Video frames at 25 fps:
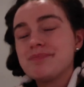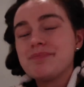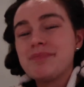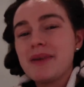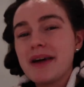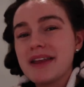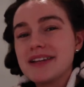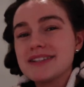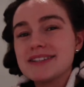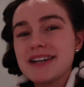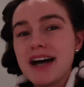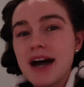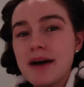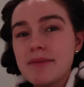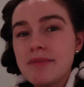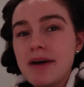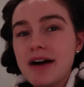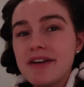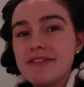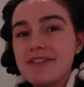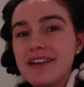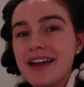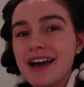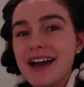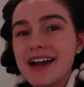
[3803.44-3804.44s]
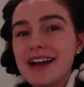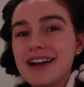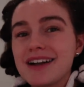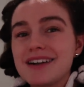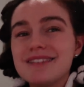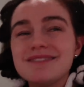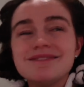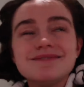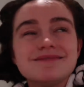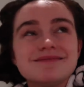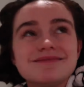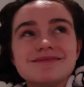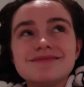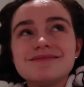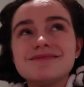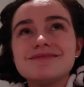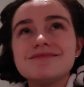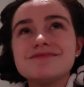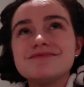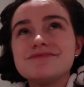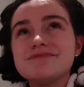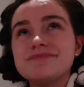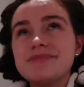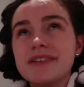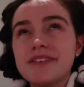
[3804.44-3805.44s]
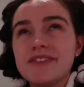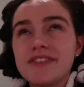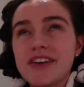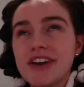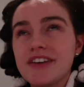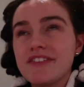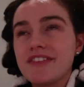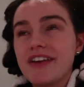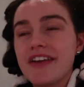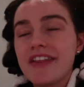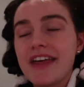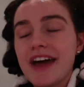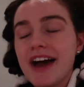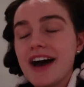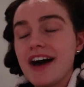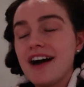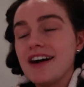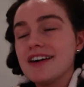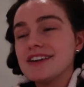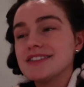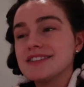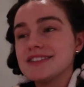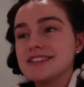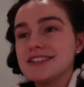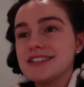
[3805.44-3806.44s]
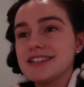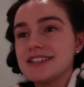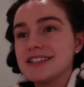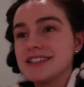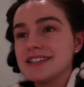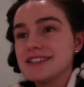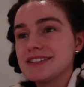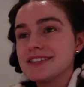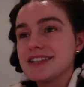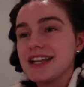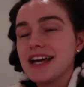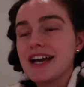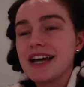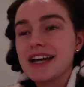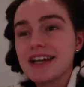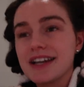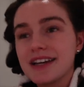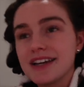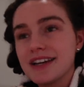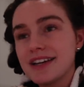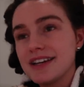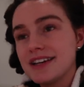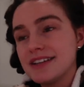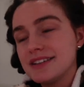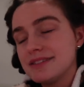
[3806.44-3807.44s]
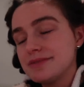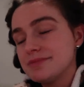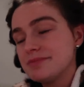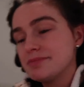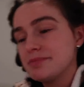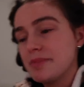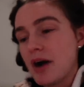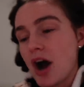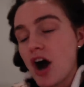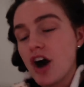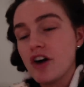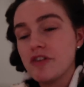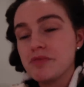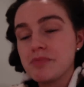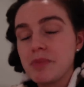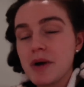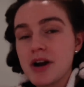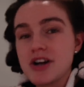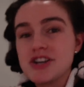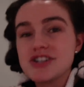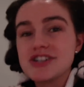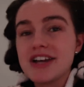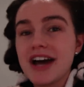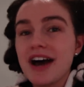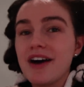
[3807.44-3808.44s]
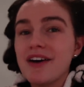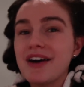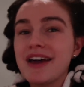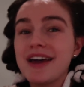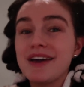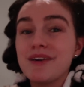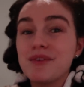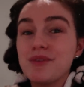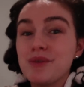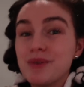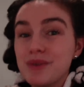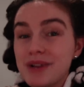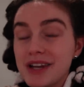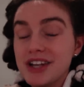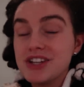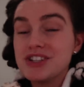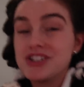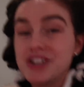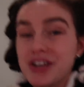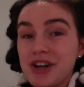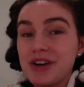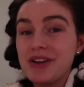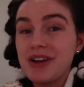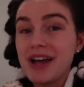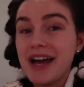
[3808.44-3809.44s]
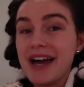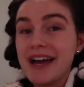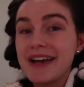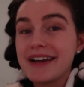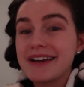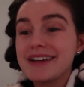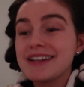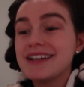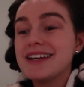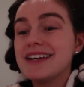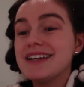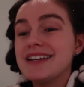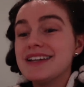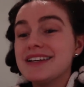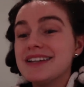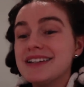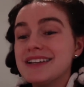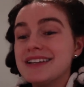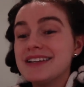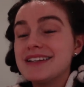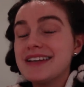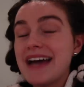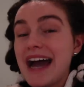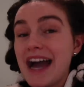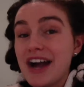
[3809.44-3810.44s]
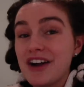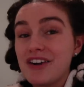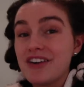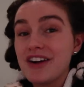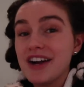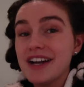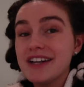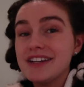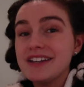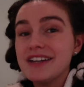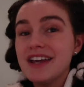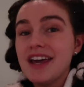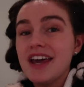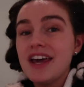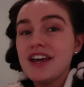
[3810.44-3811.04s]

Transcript: by the time I've, like, been running around the house and then it's, like, half brushed out, it will literally go, like, Hagrid.